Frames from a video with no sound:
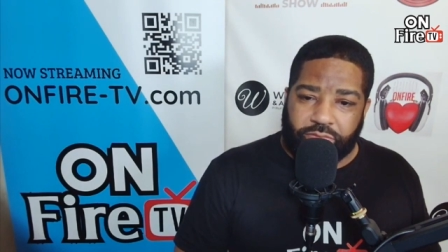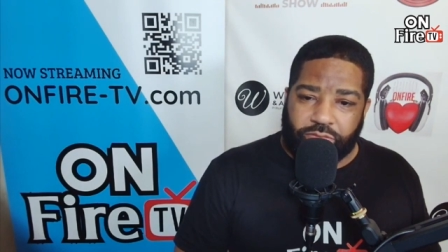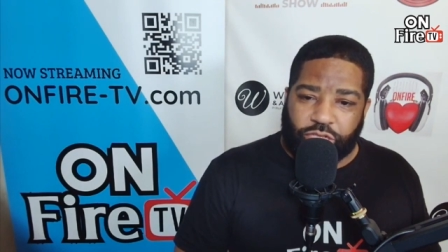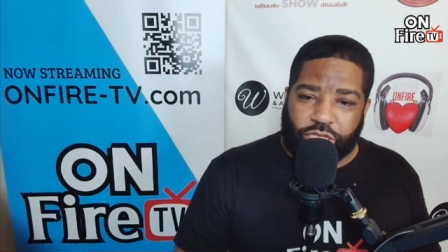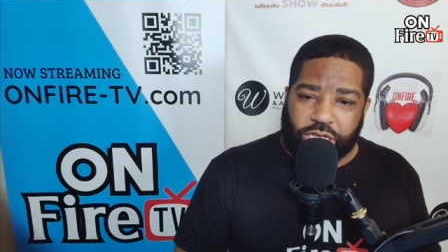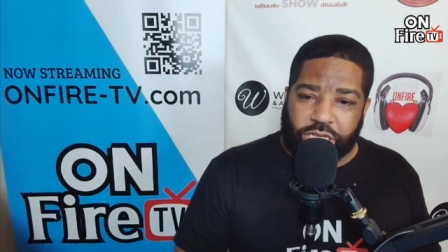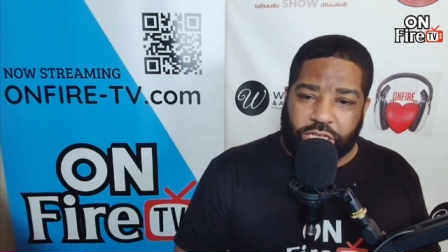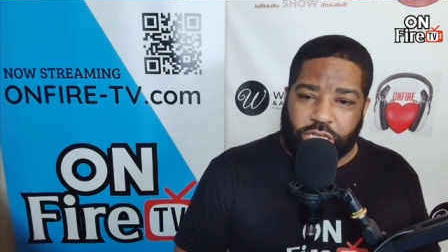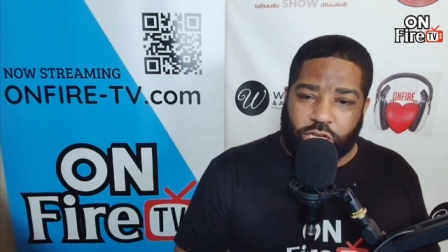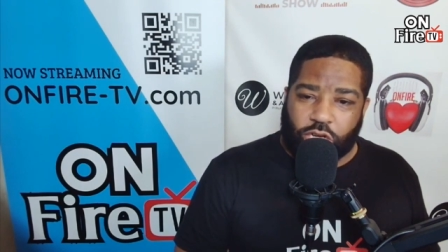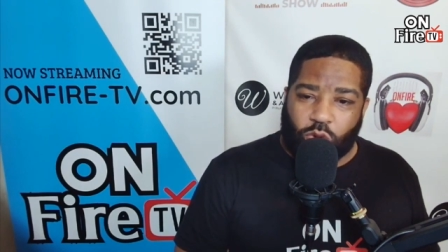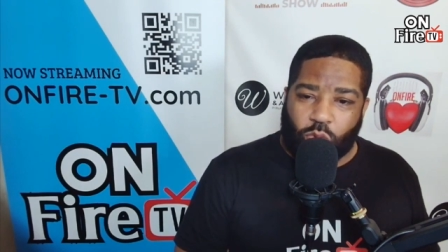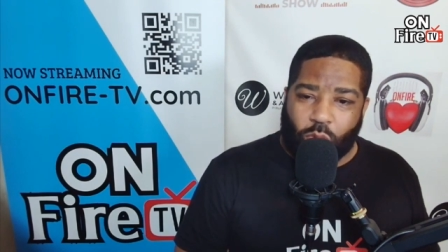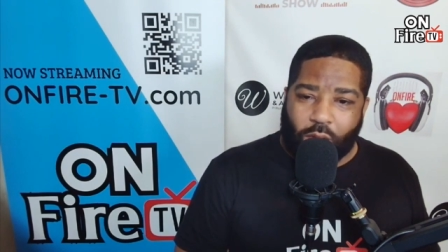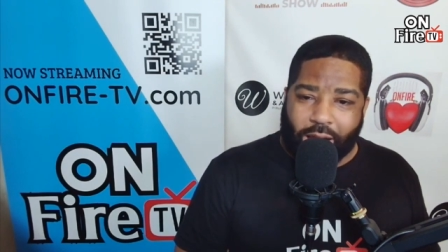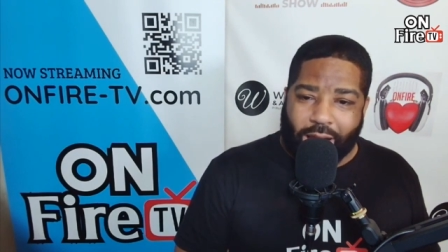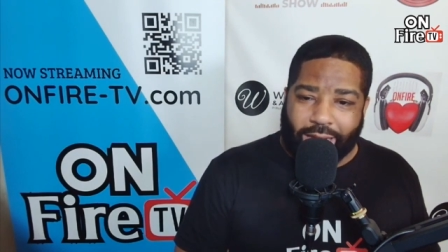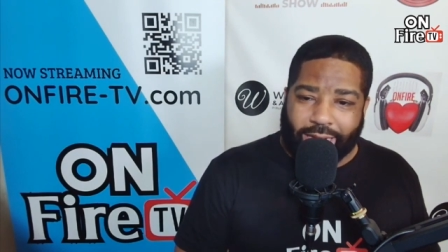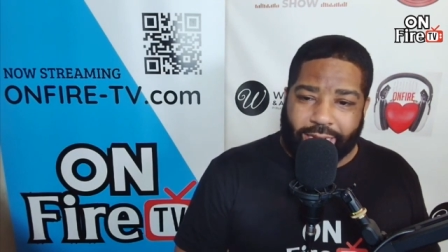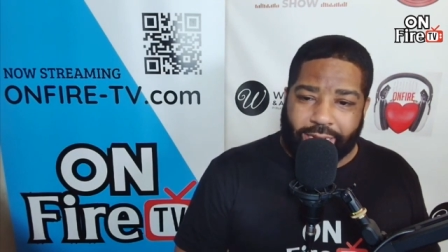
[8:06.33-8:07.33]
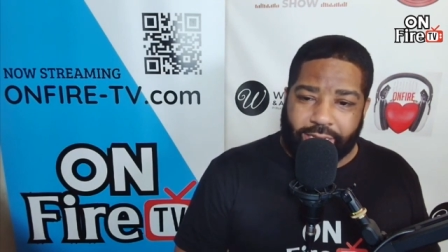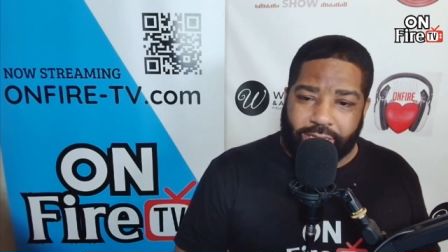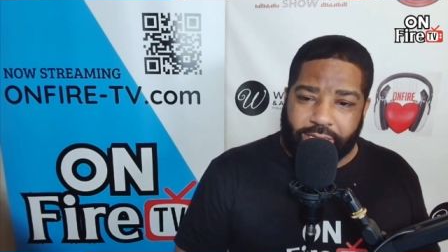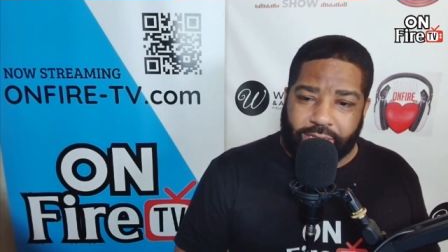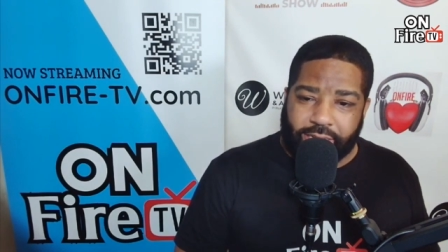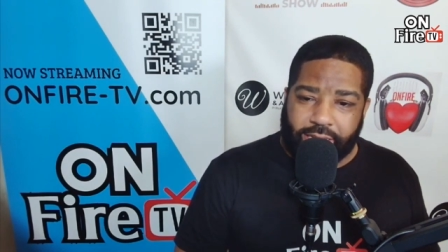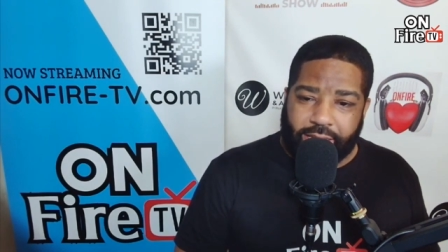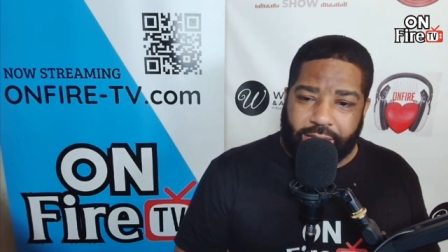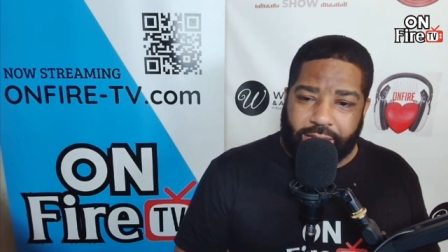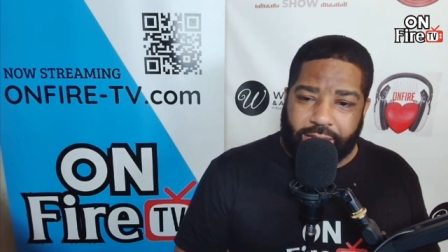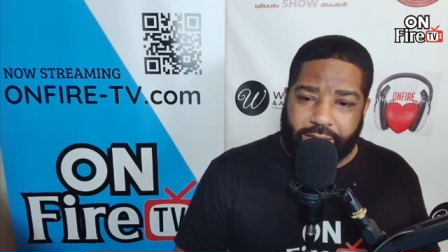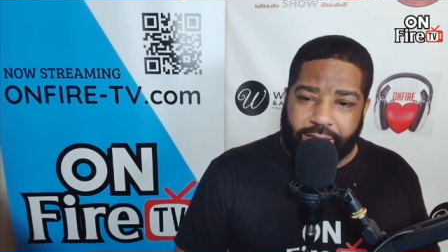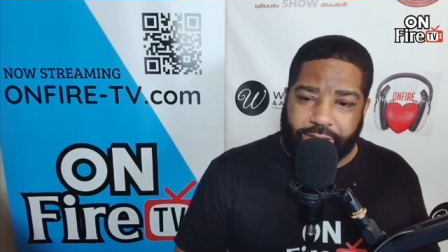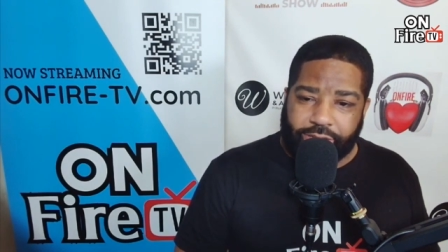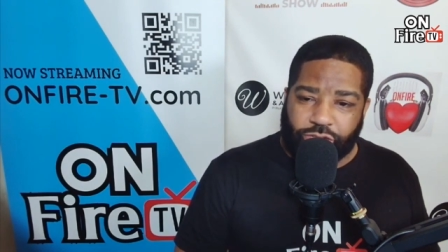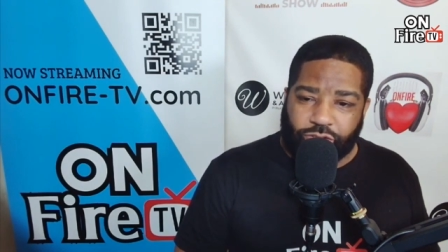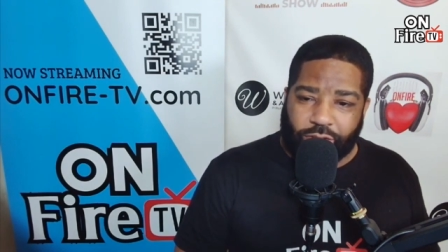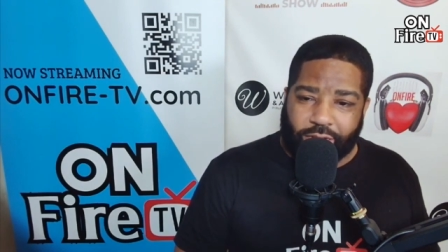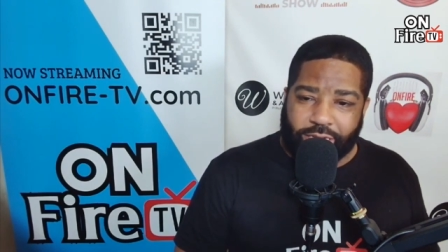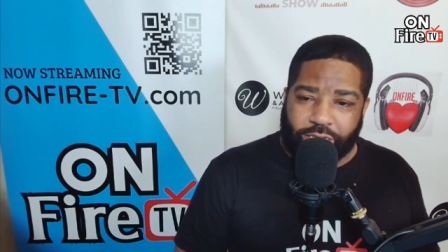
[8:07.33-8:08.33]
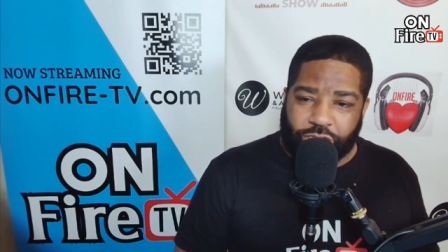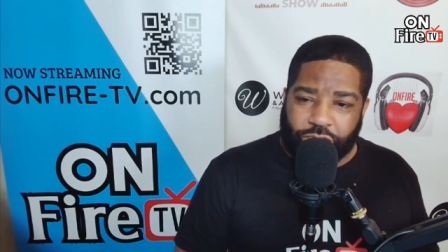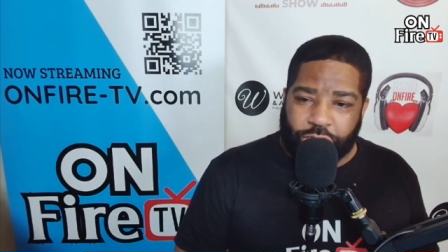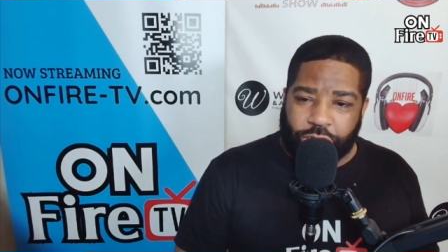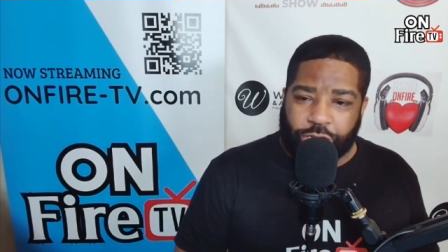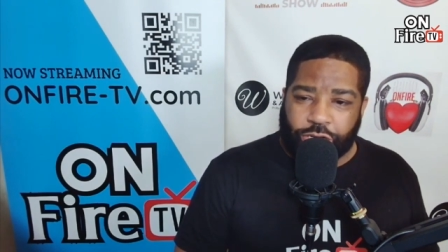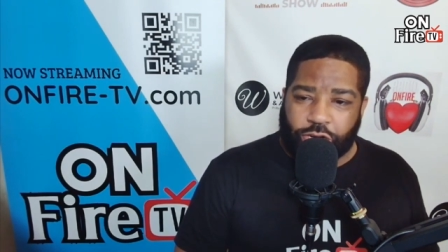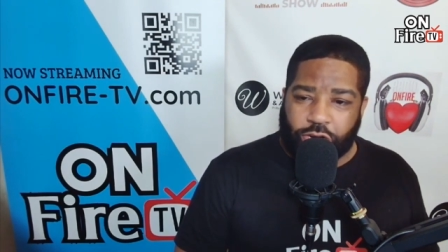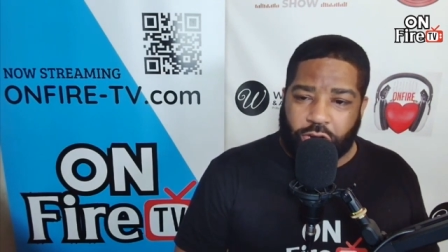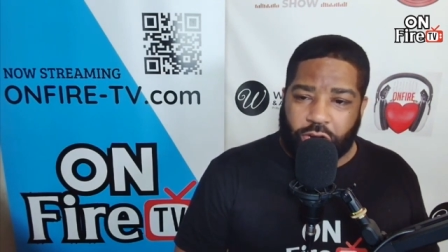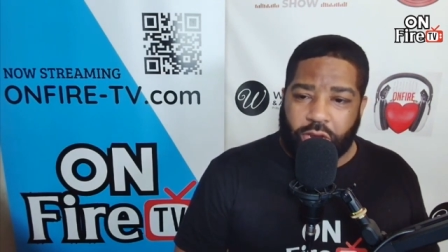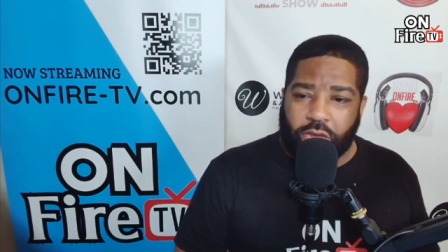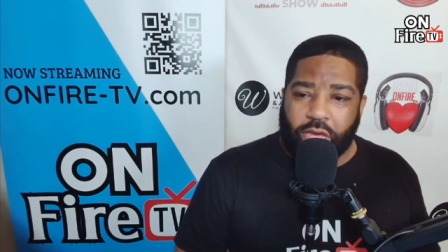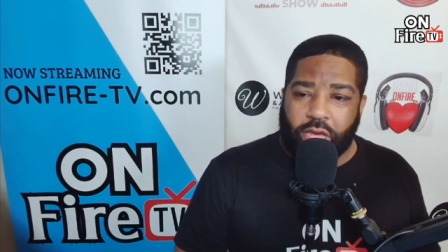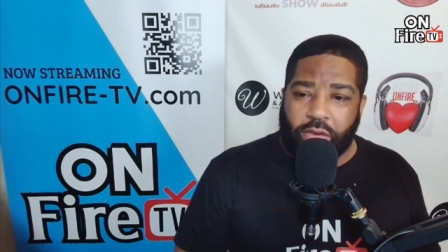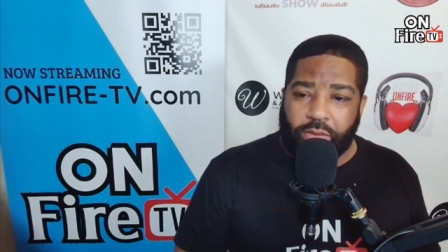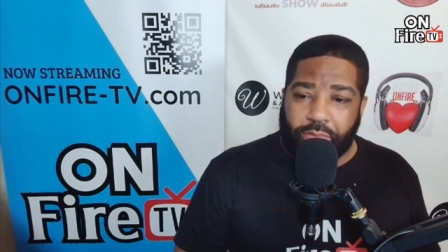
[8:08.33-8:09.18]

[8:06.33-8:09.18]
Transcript: Jessica Watkins, a transgender